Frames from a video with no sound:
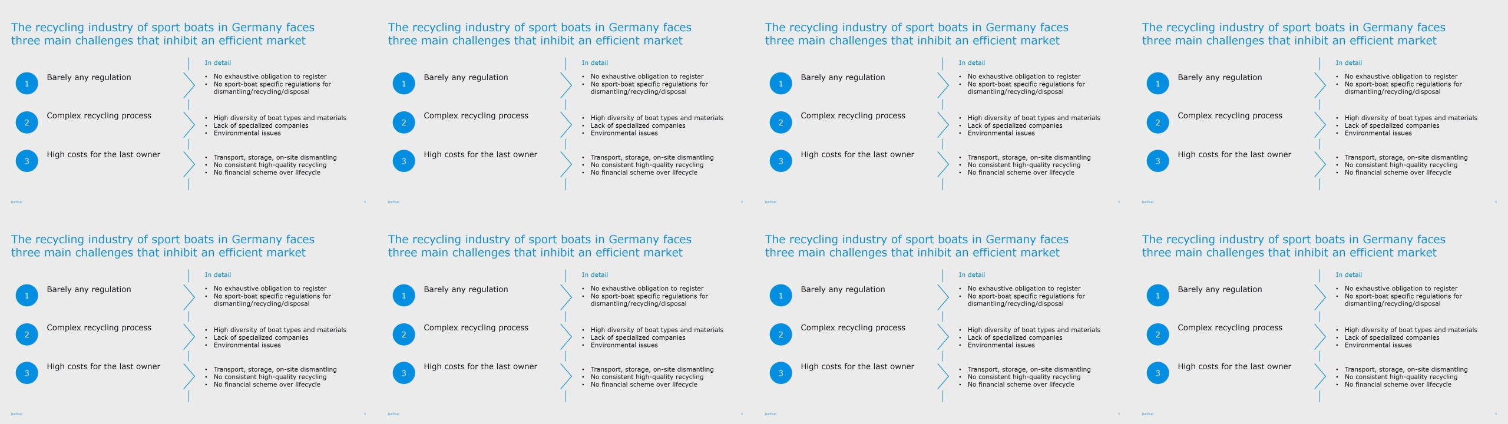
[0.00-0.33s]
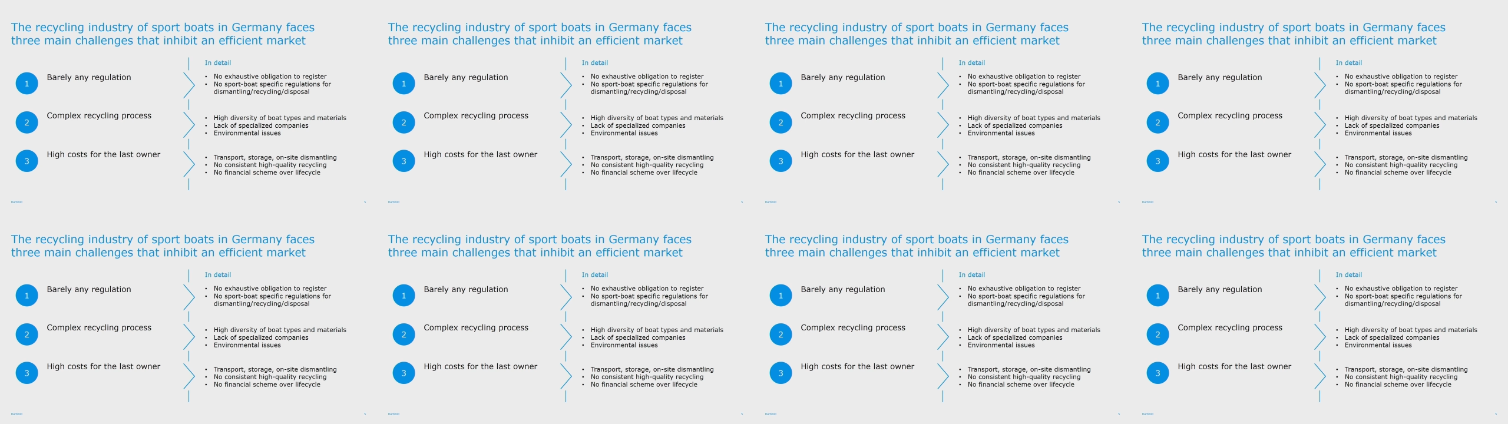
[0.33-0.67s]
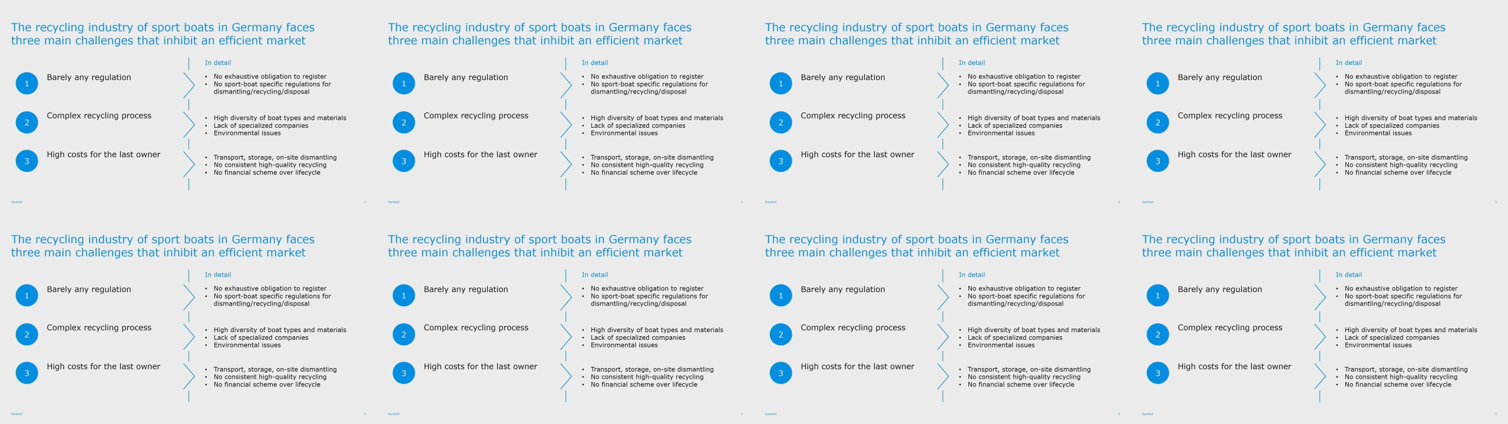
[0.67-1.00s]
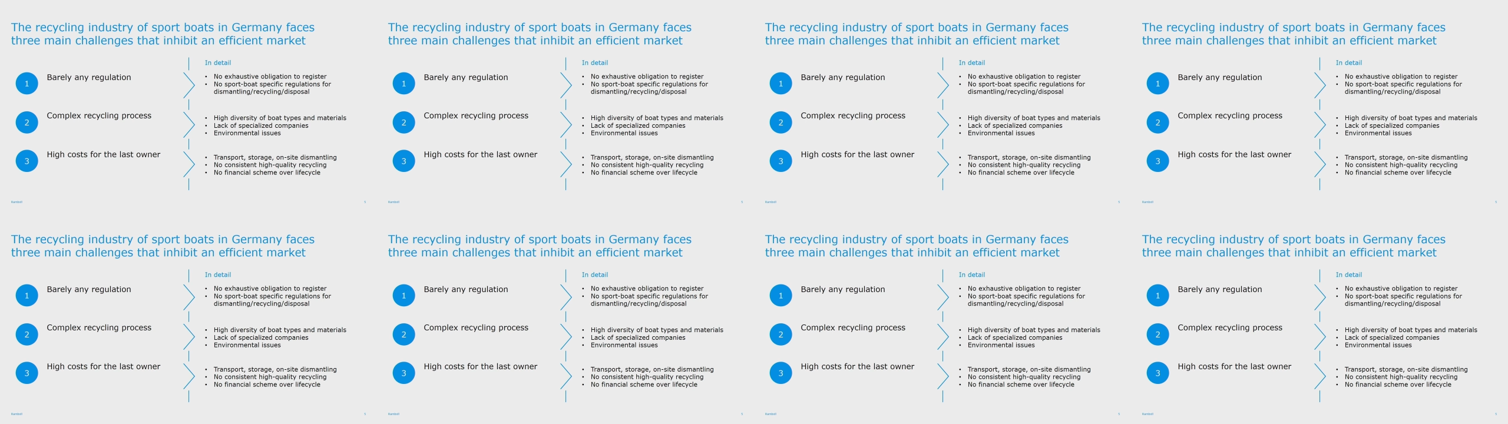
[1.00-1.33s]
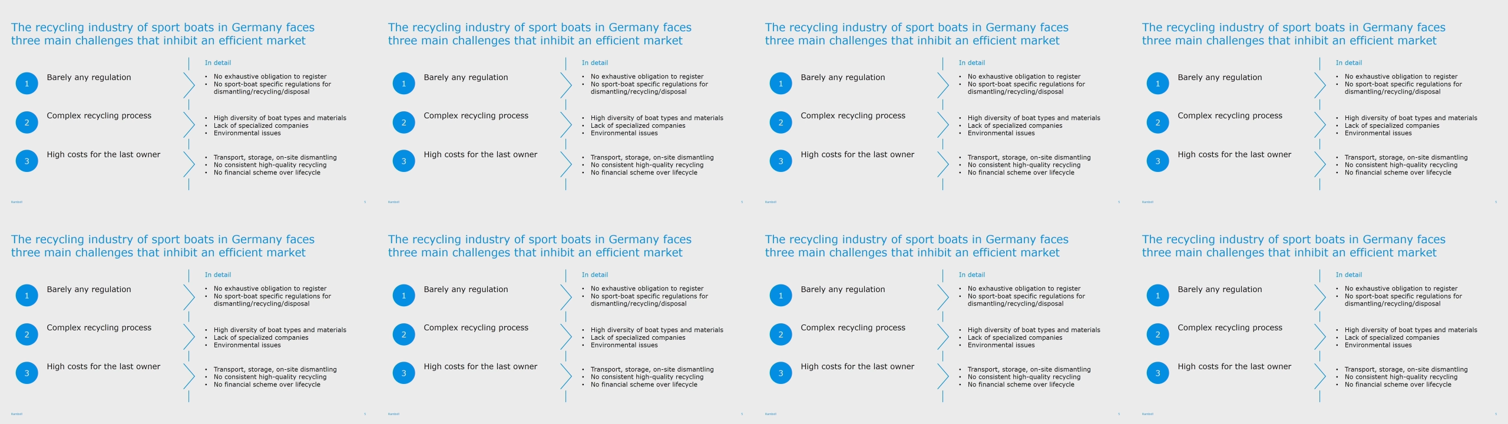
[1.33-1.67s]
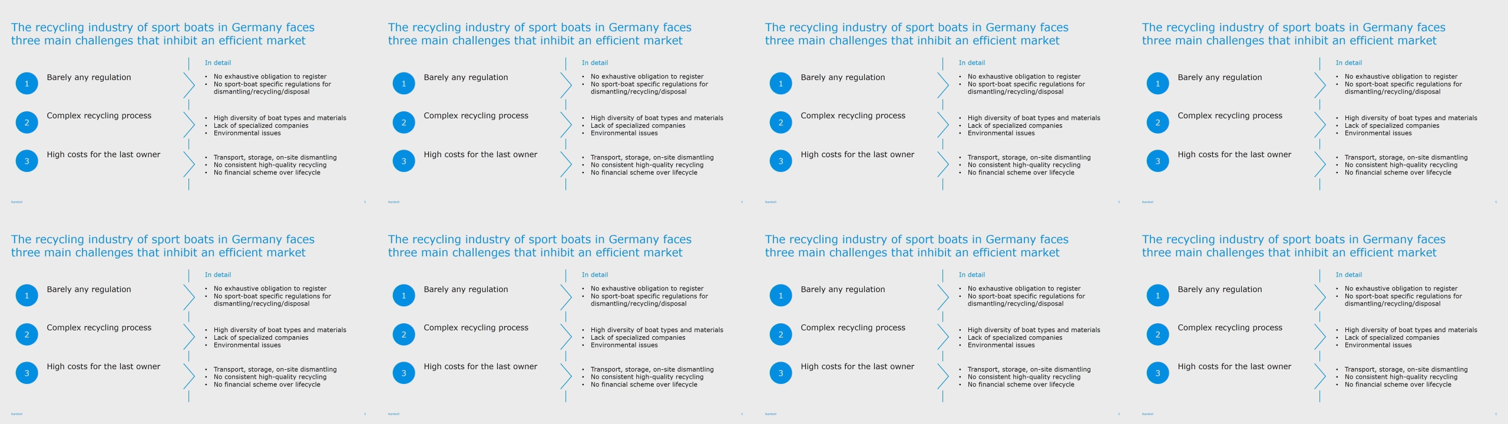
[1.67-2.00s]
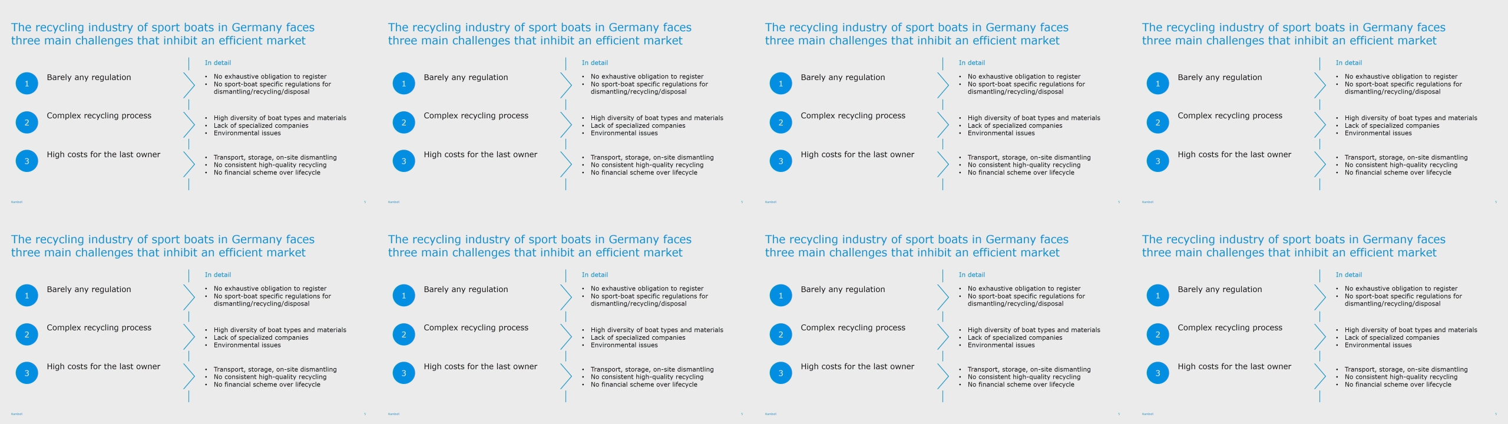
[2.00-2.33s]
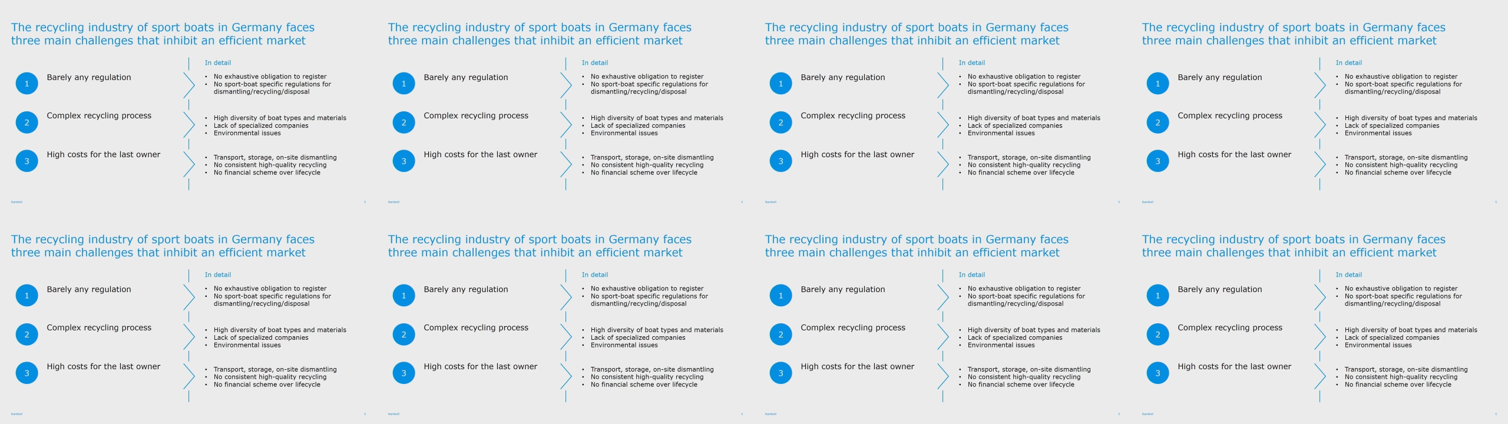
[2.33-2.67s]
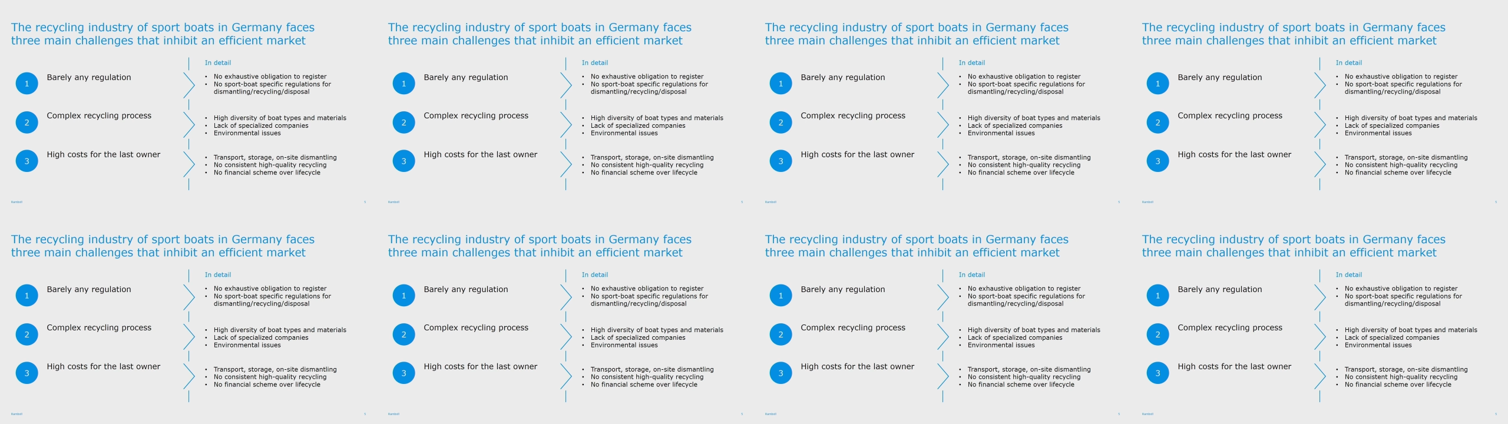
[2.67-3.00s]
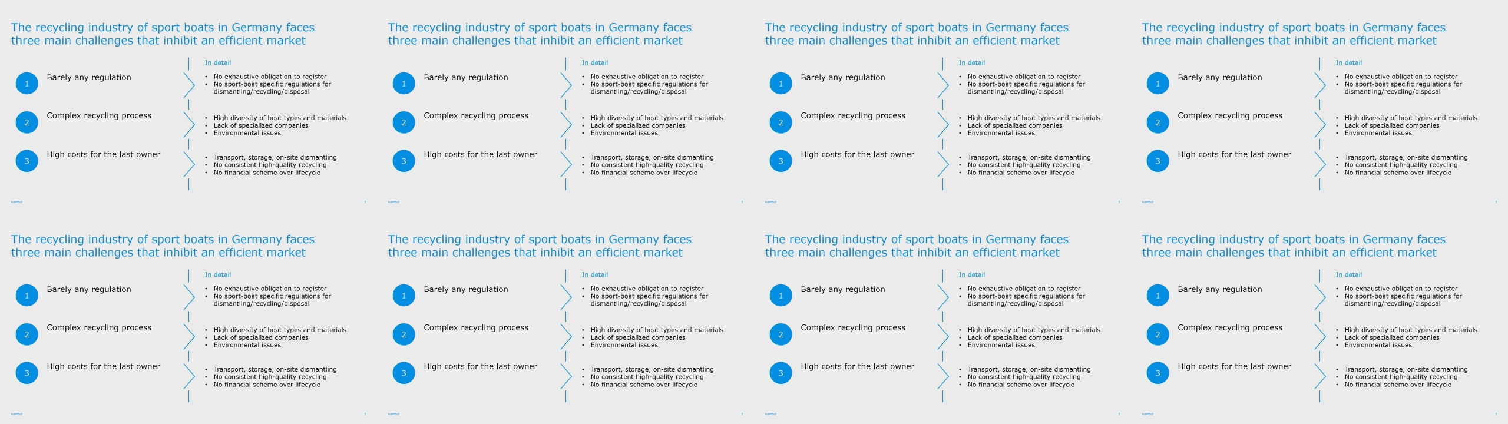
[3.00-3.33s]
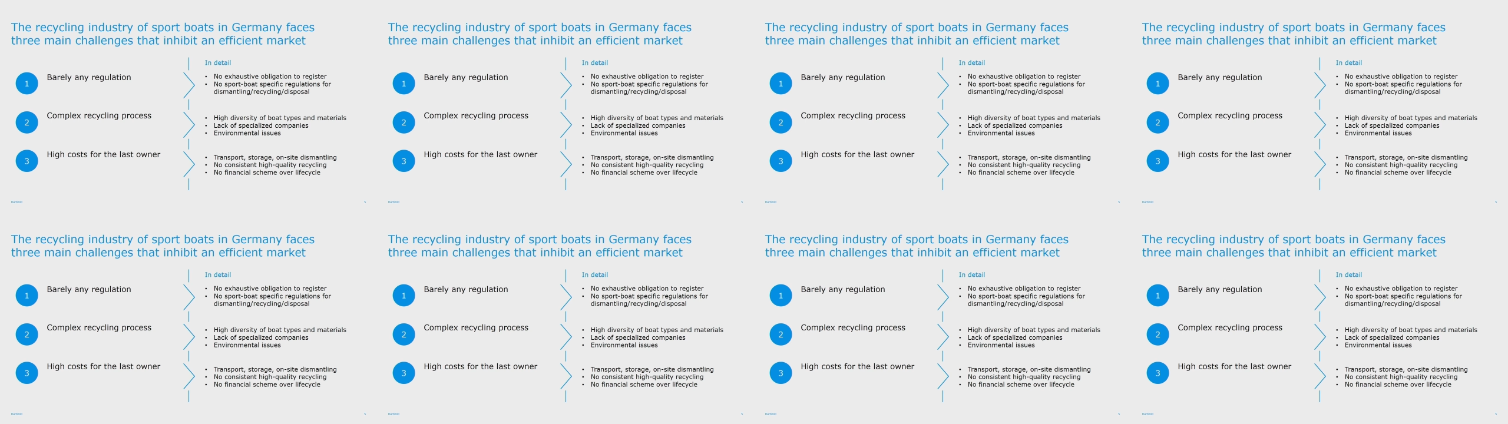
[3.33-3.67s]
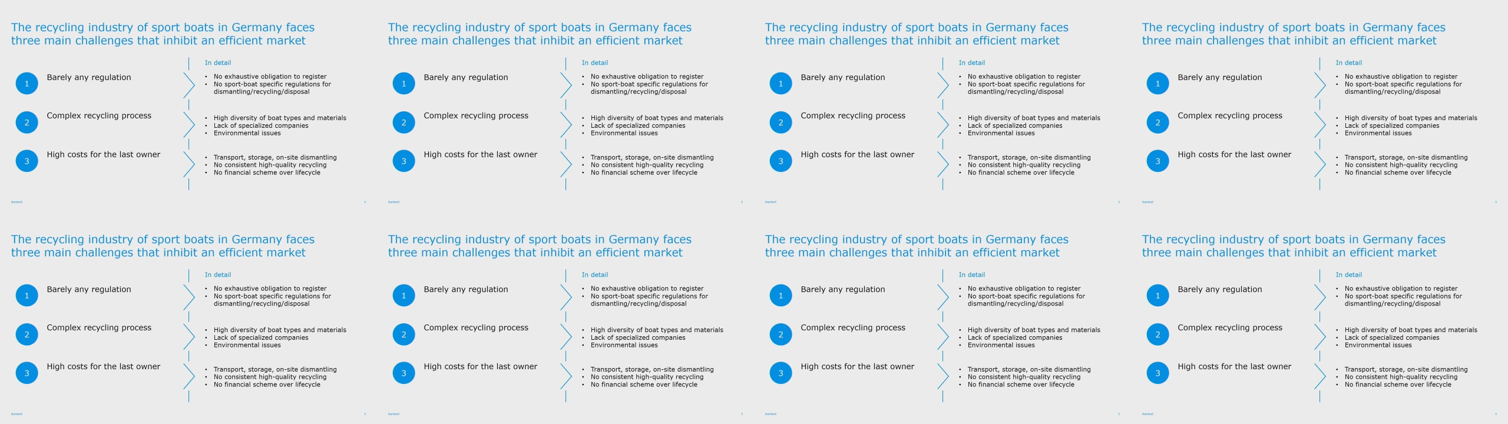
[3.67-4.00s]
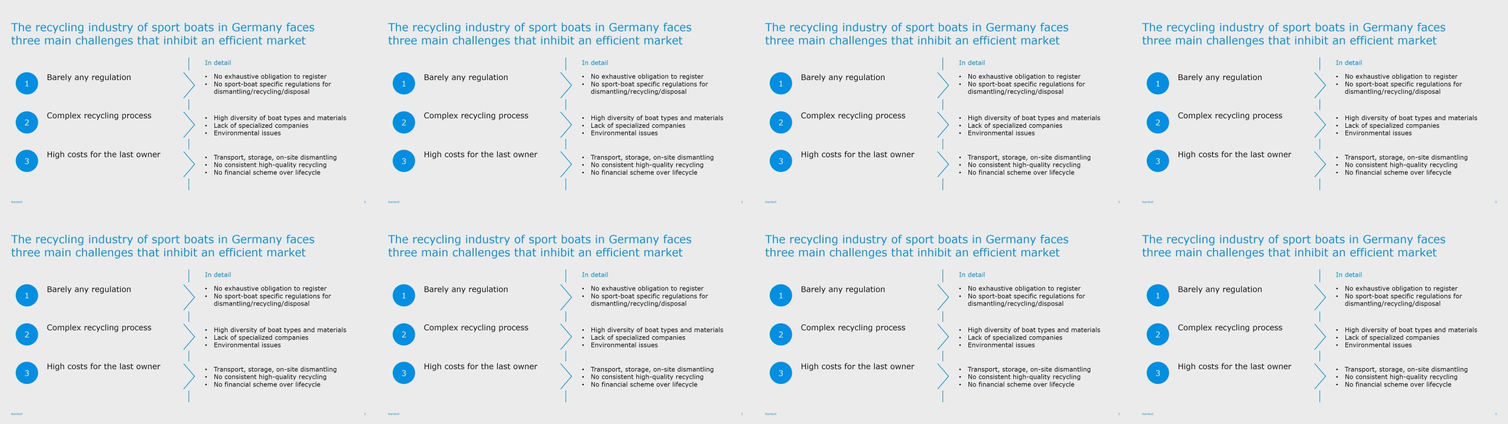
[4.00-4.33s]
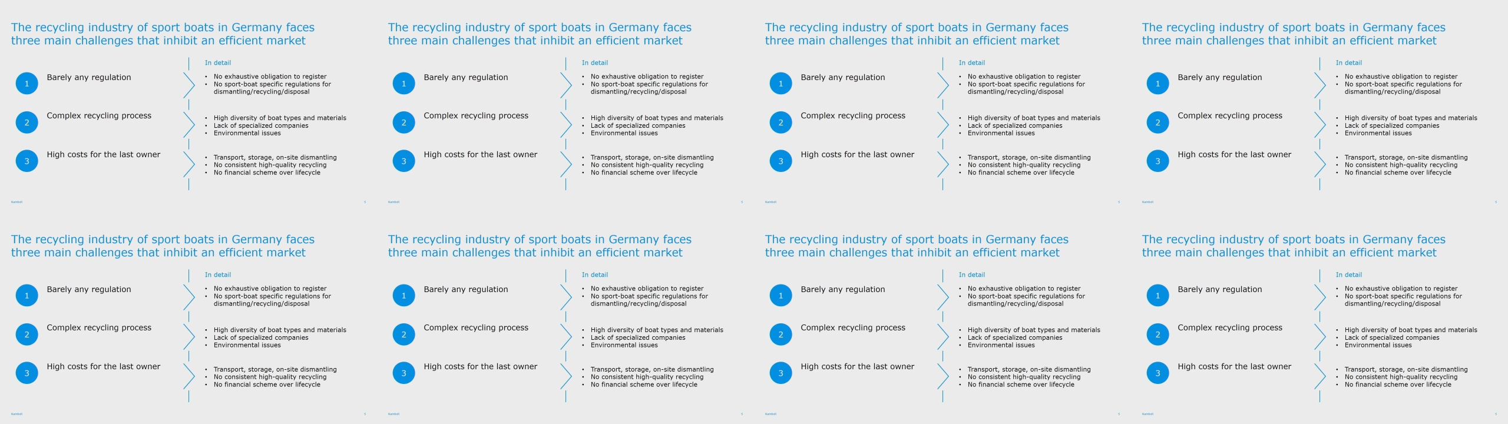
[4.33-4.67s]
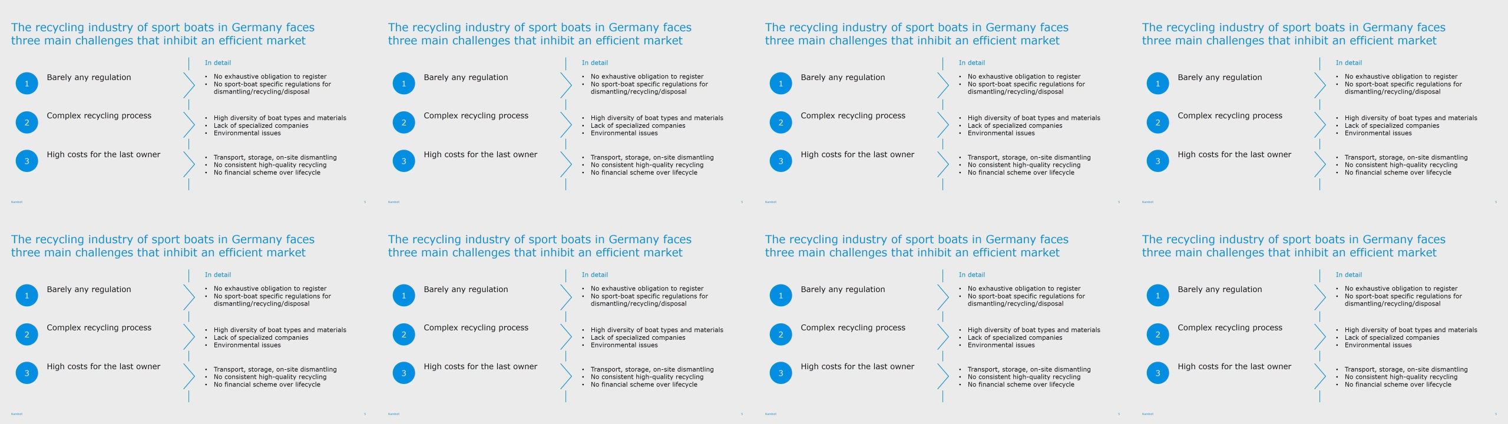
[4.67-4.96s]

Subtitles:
(no speaker visible)